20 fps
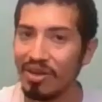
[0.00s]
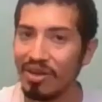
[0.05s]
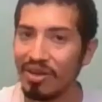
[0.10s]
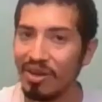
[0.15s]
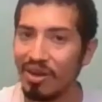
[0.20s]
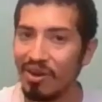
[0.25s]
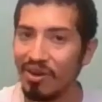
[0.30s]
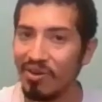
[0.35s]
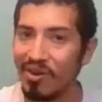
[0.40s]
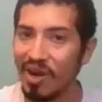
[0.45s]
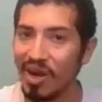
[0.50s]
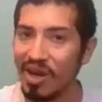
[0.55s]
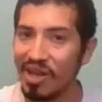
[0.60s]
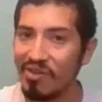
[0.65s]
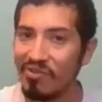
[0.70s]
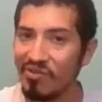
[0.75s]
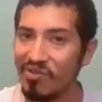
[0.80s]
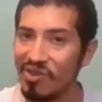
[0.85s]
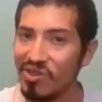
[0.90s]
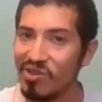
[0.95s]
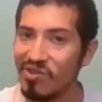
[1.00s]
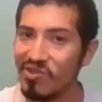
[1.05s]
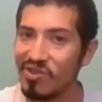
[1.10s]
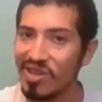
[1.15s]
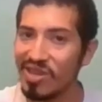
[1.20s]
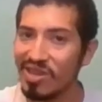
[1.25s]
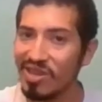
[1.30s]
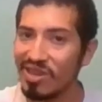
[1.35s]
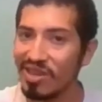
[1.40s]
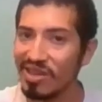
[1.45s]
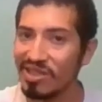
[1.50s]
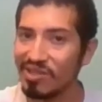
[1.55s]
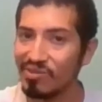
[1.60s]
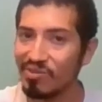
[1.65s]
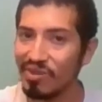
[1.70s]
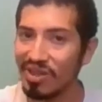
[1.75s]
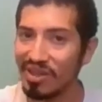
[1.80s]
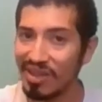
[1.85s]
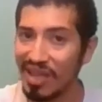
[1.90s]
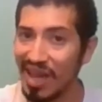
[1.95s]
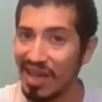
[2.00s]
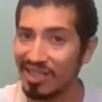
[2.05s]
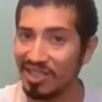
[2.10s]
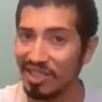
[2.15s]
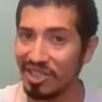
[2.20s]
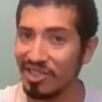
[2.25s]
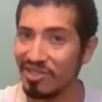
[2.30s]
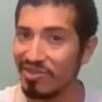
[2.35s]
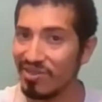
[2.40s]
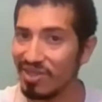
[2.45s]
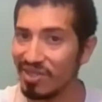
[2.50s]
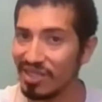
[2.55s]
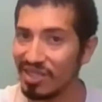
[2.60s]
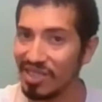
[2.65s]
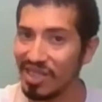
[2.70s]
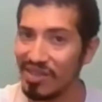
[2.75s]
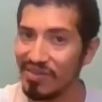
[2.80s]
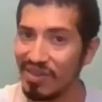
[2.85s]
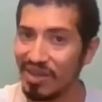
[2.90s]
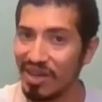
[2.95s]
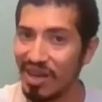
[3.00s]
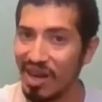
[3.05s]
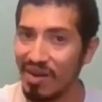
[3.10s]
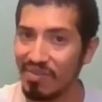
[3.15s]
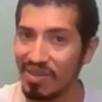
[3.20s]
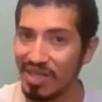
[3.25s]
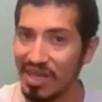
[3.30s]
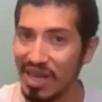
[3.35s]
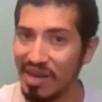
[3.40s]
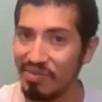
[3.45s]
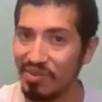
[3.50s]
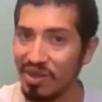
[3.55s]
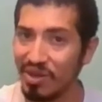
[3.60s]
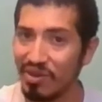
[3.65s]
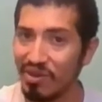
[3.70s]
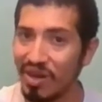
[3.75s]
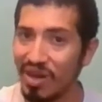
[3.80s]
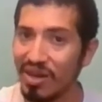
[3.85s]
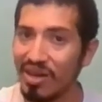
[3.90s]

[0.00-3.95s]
Alright, if you can guess what that shoe is, leave a comment down below.